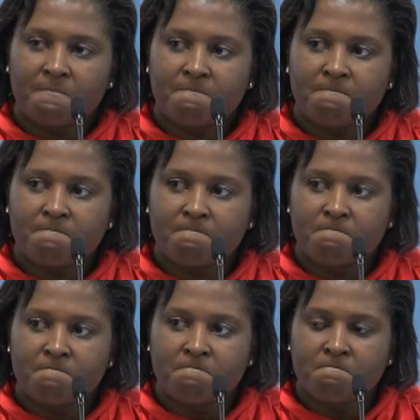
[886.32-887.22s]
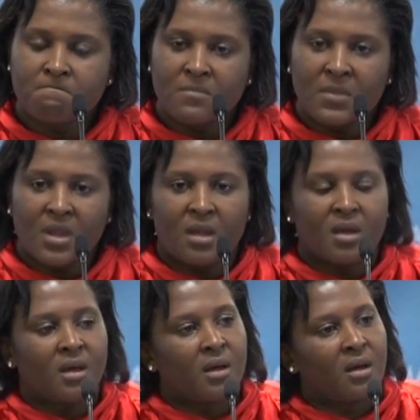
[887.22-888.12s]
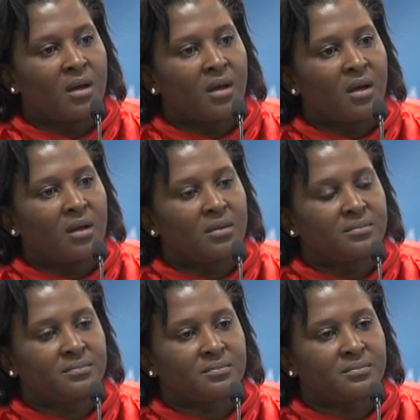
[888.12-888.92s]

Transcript: (no one is talking)